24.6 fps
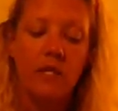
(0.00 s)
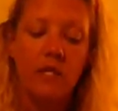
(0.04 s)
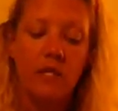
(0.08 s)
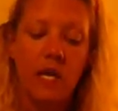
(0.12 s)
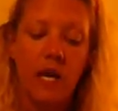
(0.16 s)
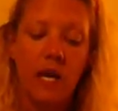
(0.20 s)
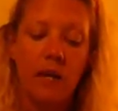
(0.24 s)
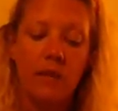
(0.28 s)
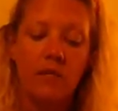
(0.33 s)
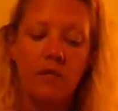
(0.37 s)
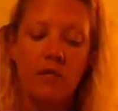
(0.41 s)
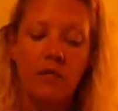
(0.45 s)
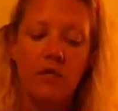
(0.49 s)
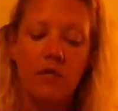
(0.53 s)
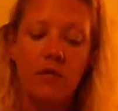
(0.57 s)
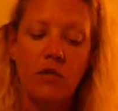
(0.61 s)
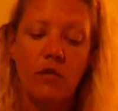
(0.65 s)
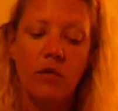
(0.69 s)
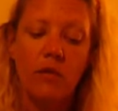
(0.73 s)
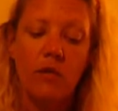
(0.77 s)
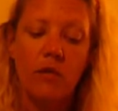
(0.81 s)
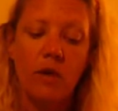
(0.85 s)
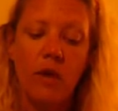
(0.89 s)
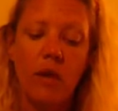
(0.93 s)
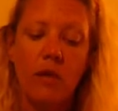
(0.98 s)
Type 2,
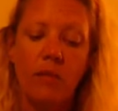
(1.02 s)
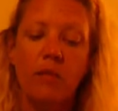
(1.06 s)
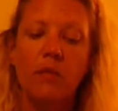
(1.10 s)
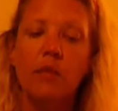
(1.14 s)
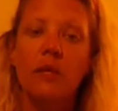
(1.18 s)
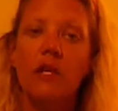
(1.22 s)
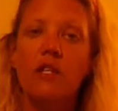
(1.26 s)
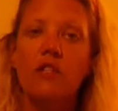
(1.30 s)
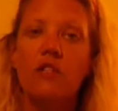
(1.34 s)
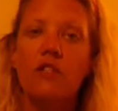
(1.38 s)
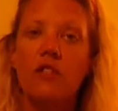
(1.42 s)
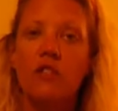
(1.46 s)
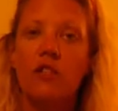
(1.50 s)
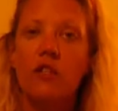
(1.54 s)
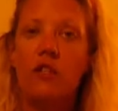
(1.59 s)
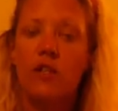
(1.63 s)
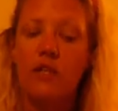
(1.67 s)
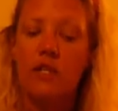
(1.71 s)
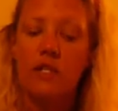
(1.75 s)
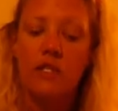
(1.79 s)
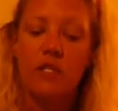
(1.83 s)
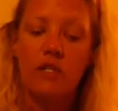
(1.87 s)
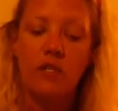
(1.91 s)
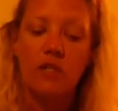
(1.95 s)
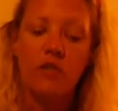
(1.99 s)
blood sugar
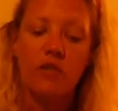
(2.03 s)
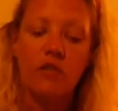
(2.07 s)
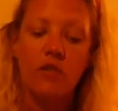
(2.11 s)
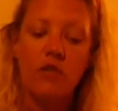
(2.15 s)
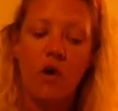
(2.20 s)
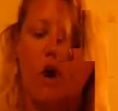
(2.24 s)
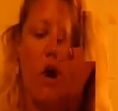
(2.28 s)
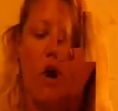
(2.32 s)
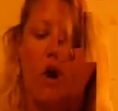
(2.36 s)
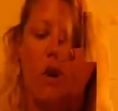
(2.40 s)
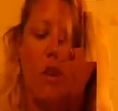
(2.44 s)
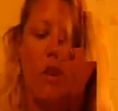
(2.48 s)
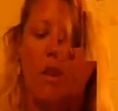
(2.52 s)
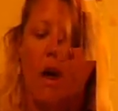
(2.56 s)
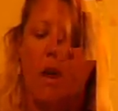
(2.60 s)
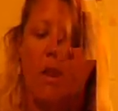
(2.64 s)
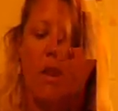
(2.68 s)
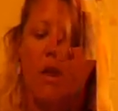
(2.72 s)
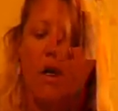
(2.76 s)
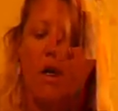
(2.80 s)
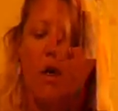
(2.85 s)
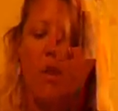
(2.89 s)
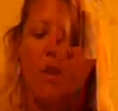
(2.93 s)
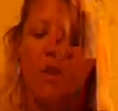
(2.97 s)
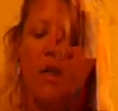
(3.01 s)
is controlled by
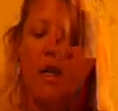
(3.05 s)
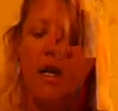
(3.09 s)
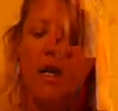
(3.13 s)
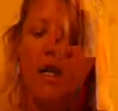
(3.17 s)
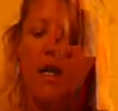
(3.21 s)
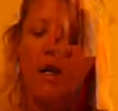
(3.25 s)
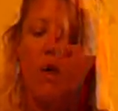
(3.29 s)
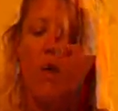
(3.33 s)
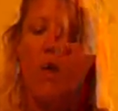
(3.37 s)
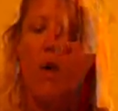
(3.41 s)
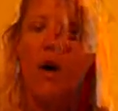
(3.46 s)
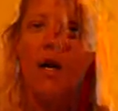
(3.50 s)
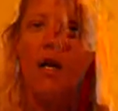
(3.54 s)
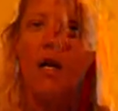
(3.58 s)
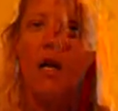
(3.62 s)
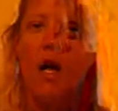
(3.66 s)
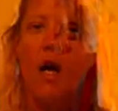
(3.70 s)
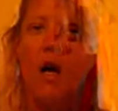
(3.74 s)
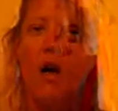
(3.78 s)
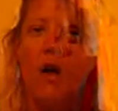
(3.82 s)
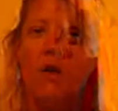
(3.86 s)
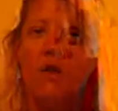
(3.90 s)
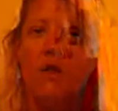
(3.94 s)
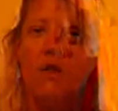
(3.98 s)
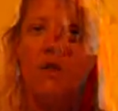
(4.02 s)
meal planning, weight
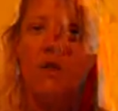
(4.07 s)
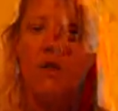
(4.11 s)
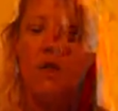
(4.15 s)
loss,